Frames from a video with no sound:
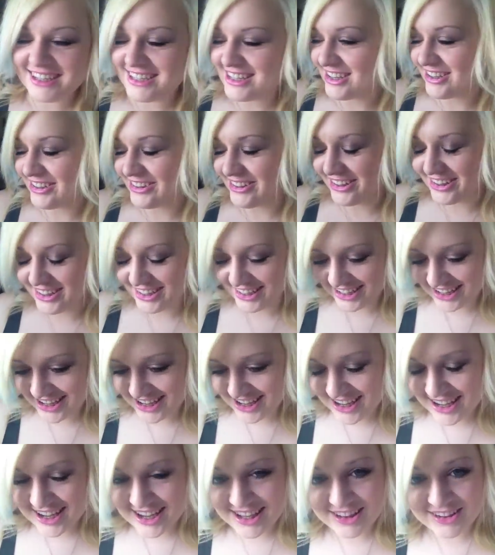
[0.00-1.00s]
so it
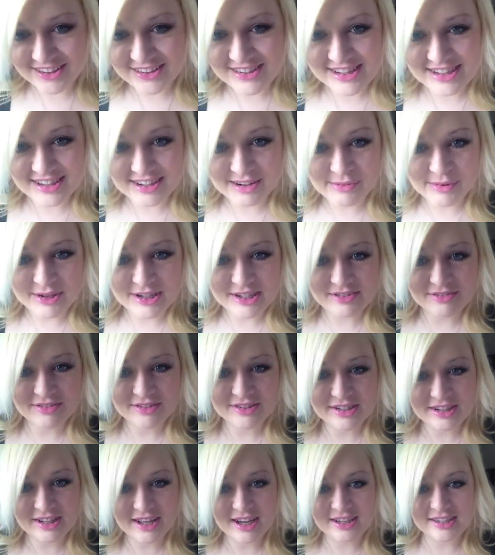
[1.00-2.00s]
looks a little bit
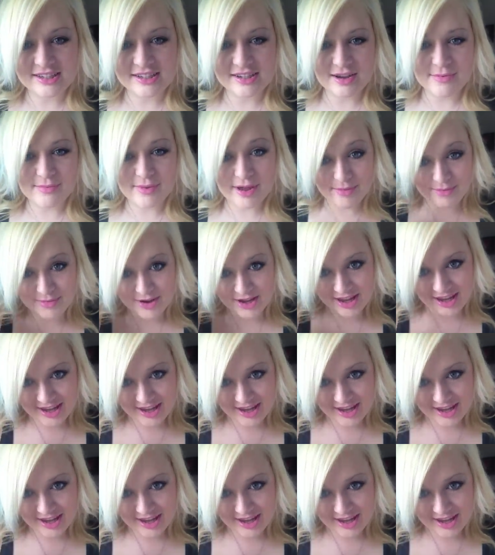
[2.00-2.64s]
different to last time. And my